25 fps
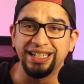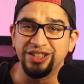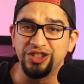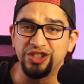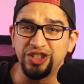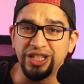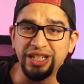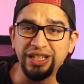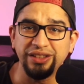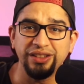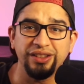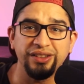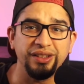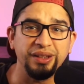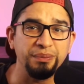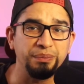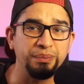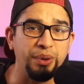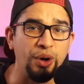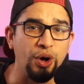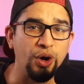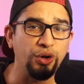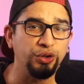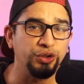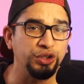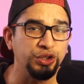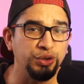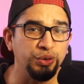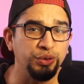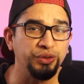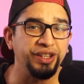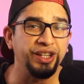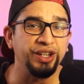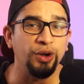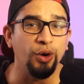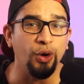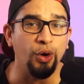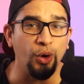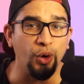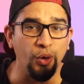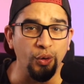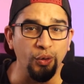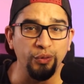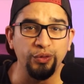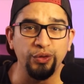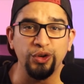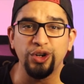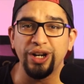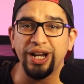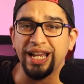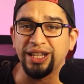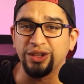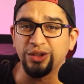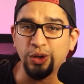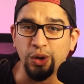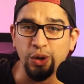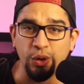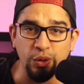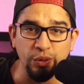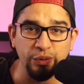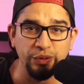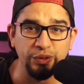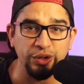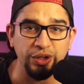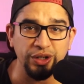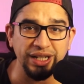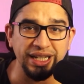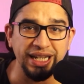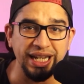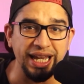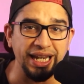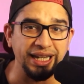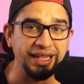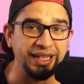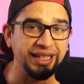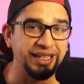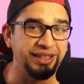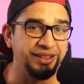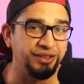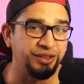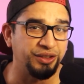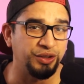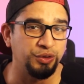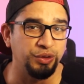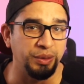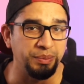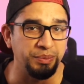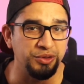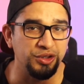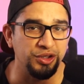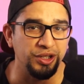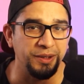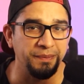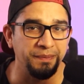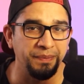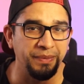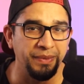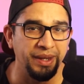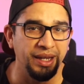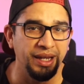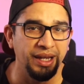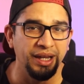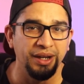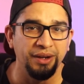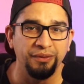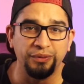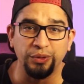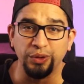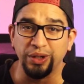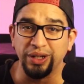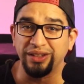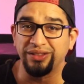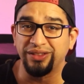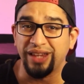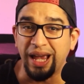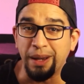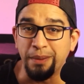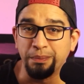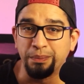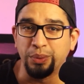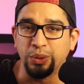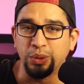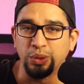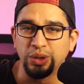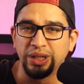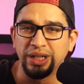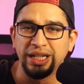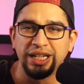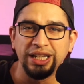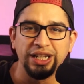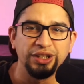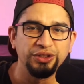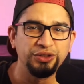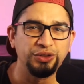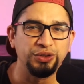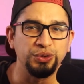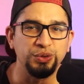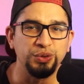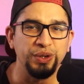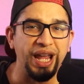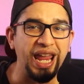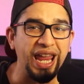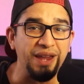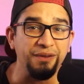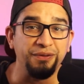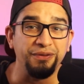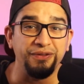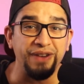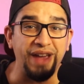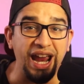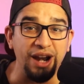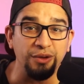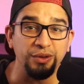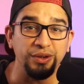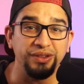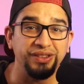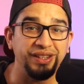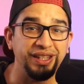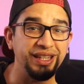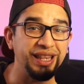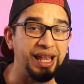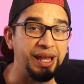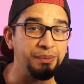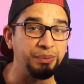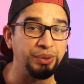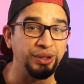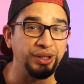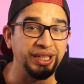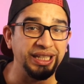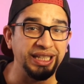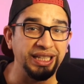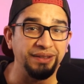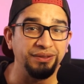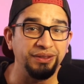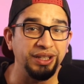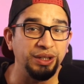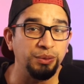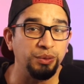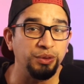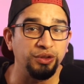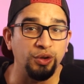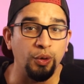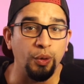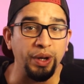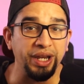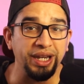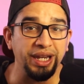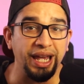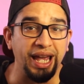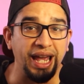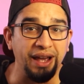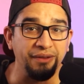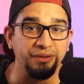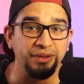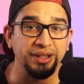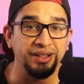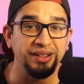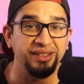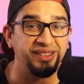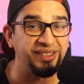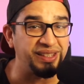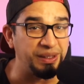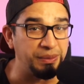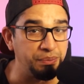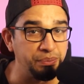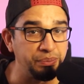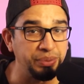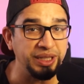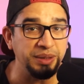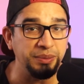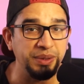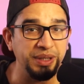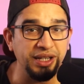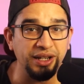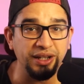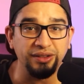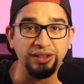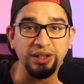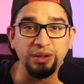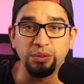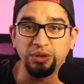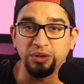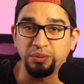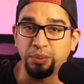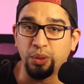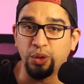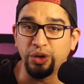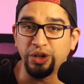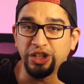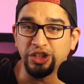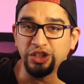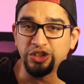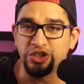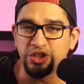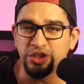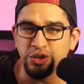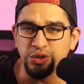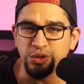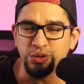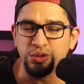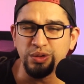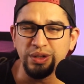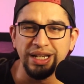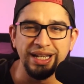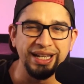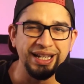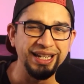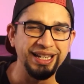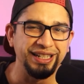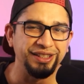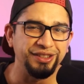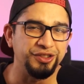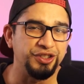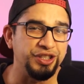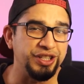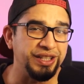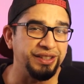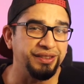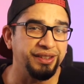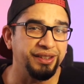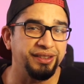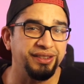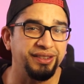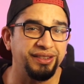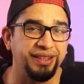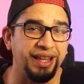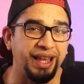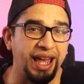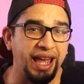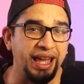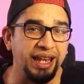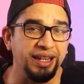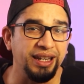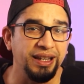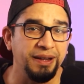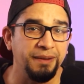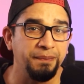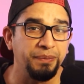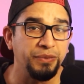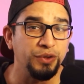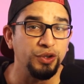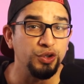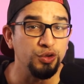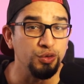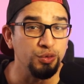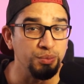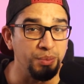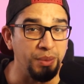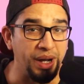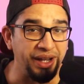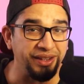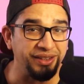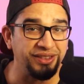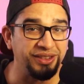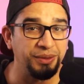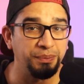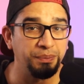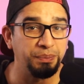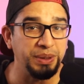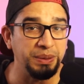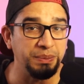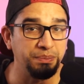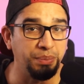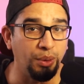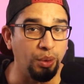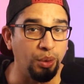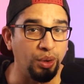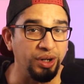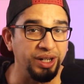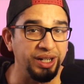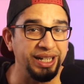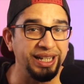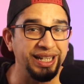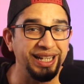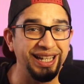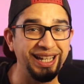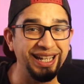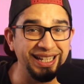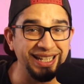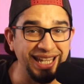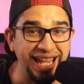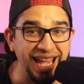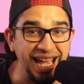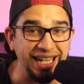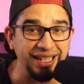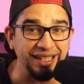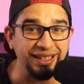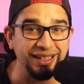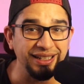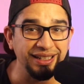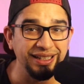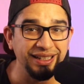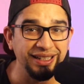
Jesus and Paul using over and over again in Scripture. For example, to a Pharisee that believed he was going to heaven simply because he was born a Jew, Jesus said, "You must be born again."